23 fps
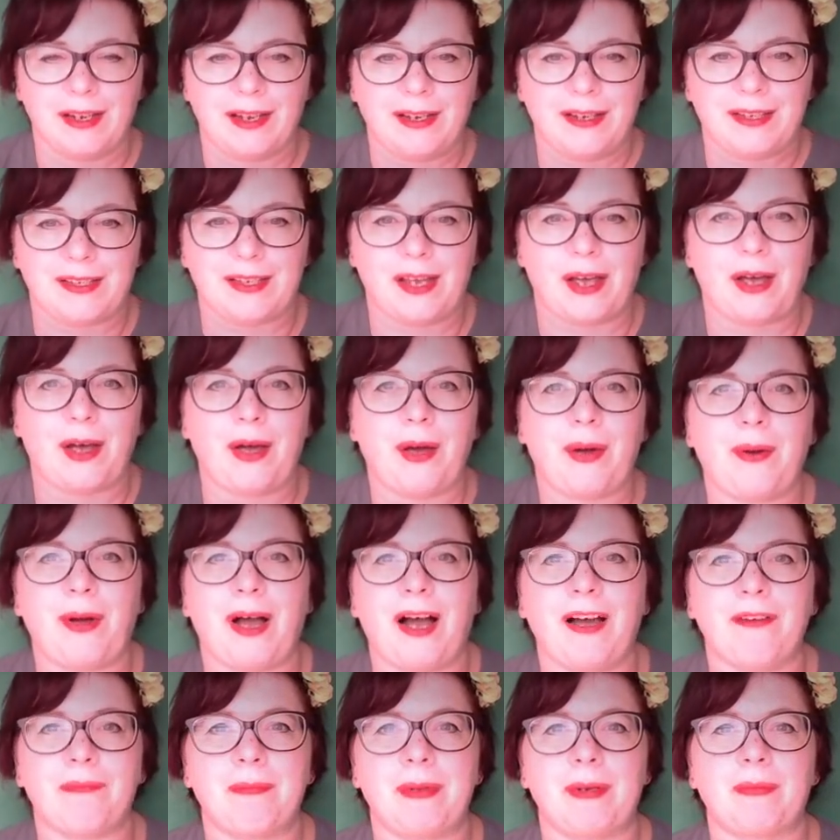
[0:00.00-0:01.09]
So
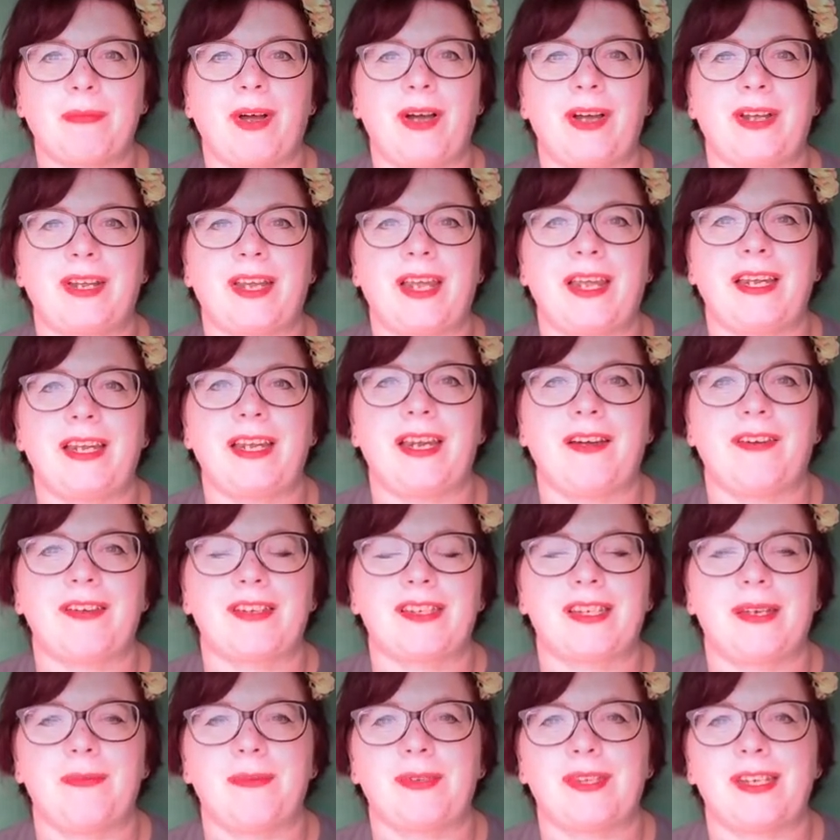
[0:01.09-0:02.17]
I've been working here at
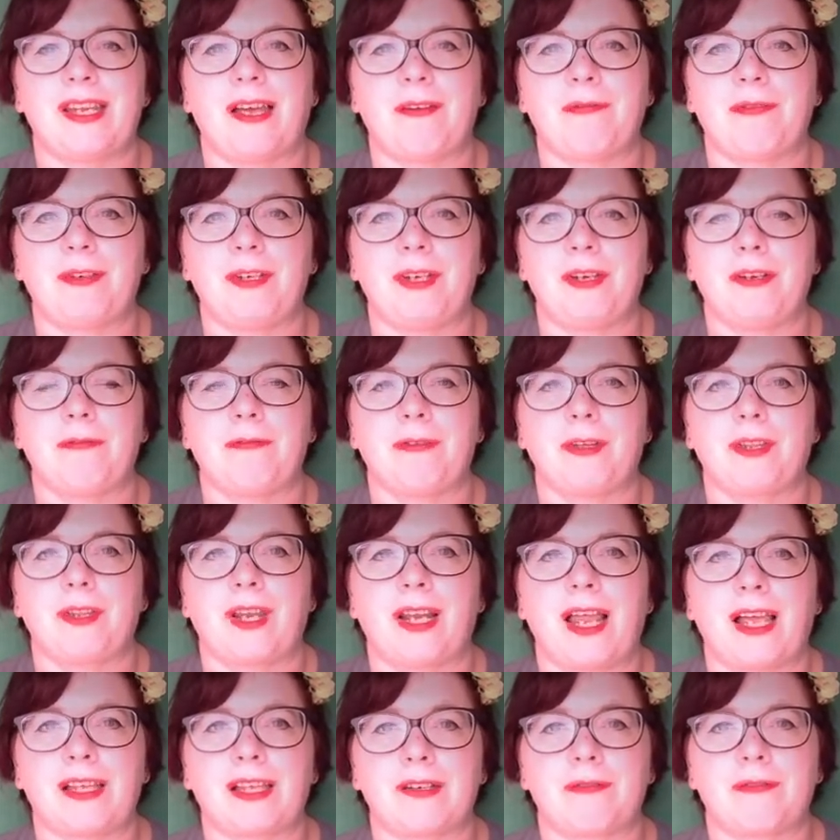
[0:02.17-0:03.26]
Stimson Avenue for the
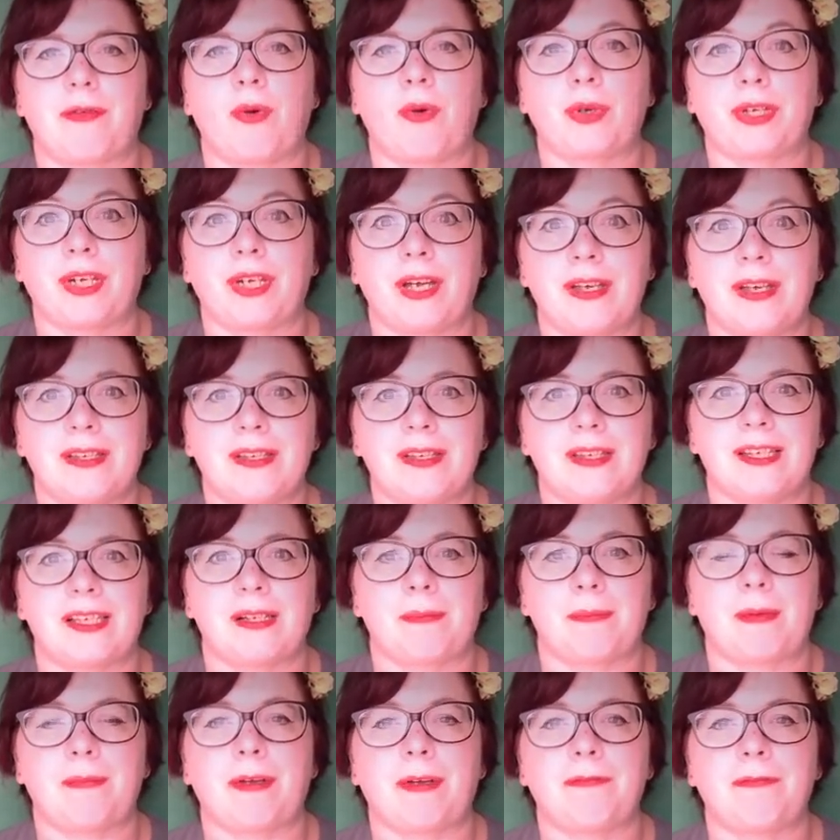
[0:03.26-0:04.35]
last 4 years. This will
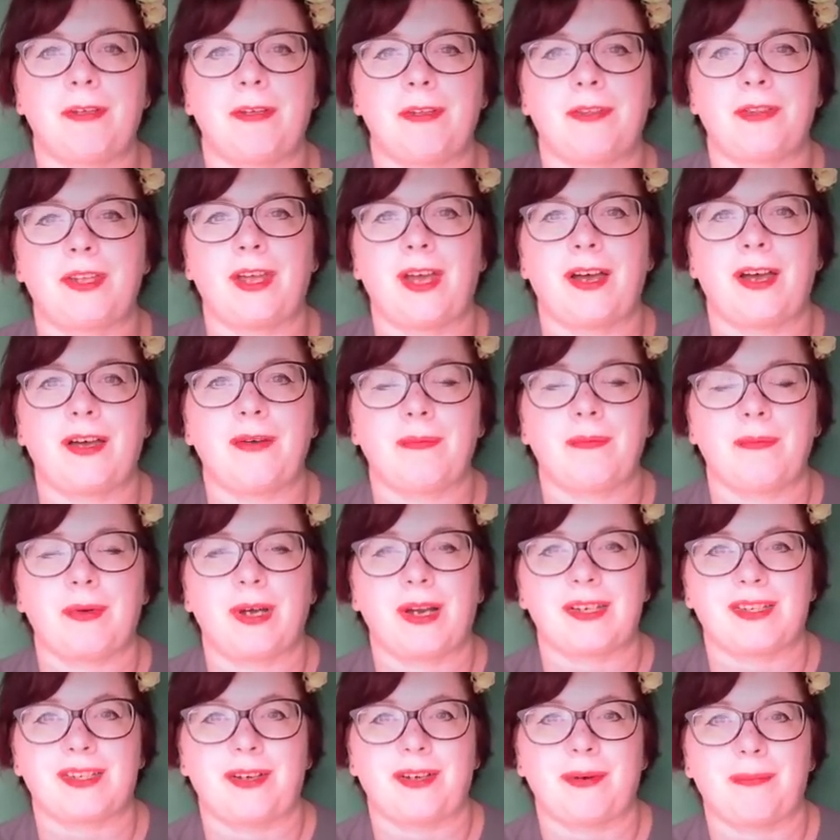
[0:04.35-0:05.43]
be my 5th year when I
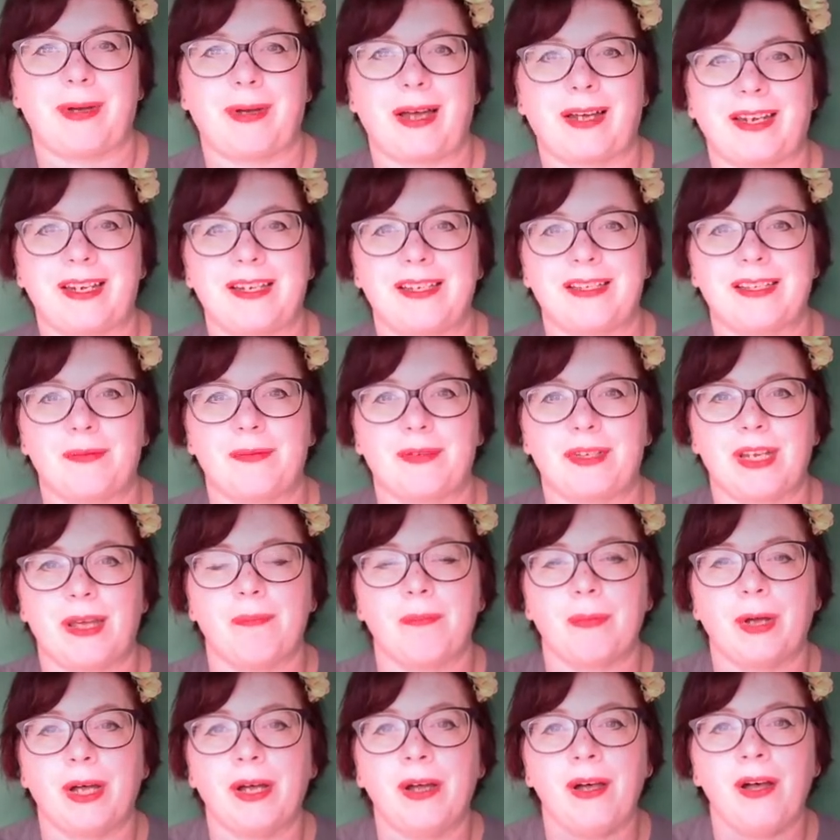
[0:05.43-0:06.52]
start back in
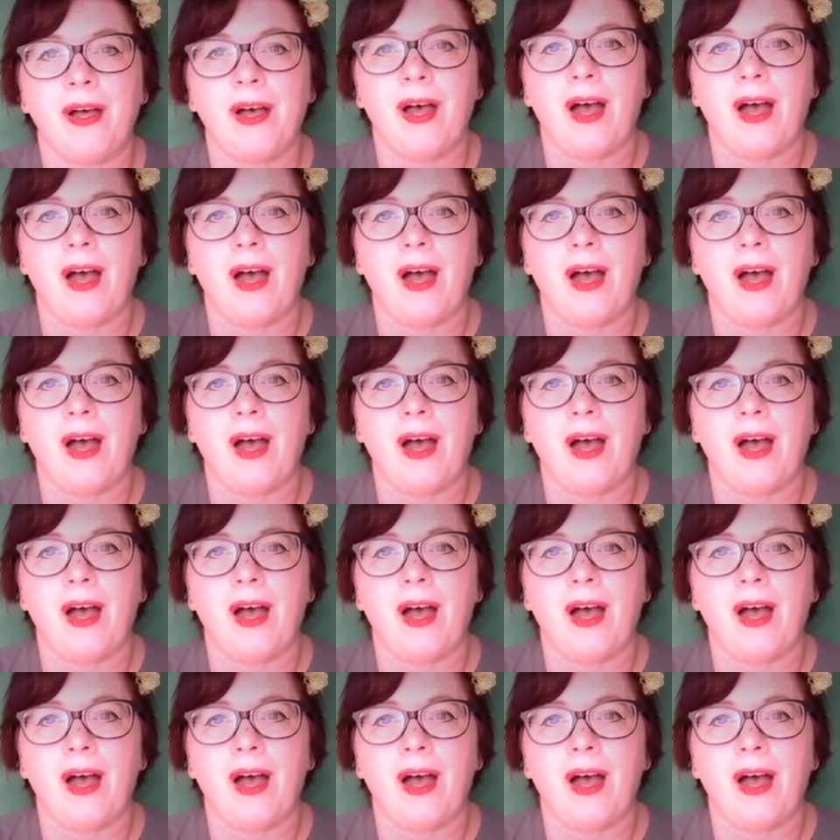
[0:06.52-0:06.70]
September.